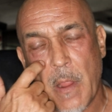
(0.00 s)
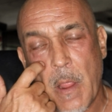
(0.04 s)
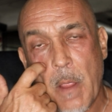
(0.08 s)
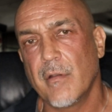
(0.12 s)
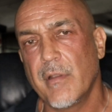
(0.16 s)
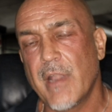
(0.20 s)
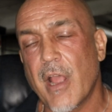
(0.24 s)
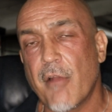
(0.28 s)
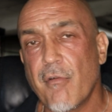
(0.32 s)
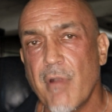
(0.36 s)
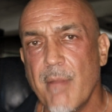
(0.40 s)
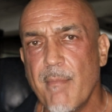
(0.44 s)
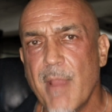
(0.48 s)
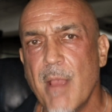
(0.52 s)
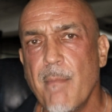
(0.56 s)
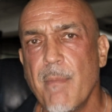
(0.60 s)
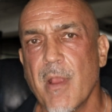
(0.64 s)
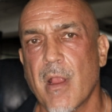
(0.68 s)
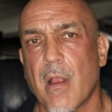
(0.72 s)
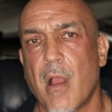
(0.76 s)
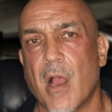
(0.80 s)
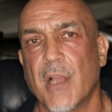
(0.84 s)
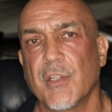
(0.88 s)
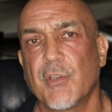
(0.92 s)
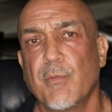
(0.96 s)
Now remember
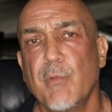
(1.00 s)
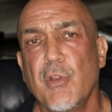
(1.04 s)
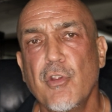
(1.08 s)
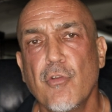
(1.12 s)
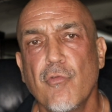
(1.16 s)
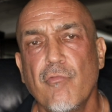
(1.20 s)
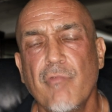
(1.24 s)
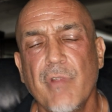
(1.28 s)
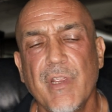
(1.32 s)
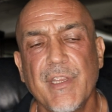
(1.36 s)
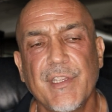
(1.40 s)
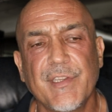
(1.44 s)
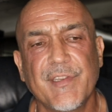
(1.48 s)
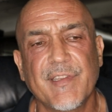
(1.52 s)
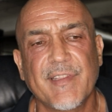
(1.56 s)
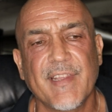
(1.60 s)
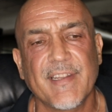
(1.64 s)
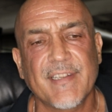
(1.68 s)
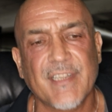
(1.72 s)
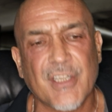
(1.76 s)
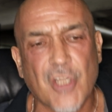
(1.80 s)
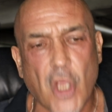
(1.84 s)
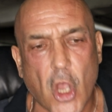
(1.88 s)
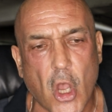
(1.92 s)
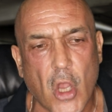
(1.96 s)
guys, when you reach the
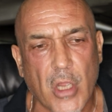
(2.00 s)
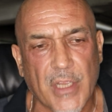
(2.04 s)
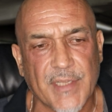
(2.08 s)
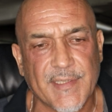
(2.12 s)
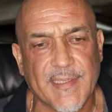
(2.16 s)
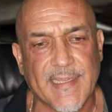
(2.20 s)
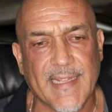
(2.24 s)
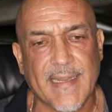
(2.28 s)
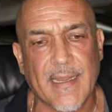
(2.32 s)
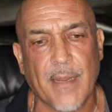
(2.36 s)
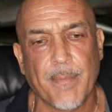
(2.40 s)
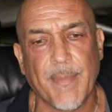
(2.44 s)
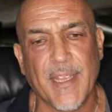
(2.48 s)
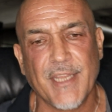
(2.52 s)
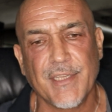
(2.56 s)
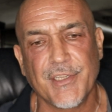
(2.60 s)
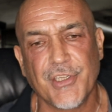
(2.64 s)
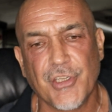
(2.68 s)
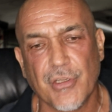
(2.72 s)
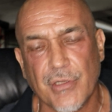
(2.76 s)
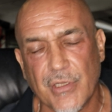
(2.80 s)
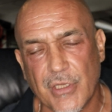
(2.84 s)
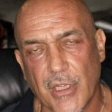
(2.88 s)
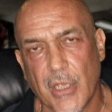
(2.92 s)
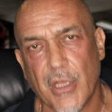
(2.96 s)
targets that I
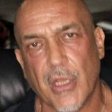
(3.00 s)
mentioned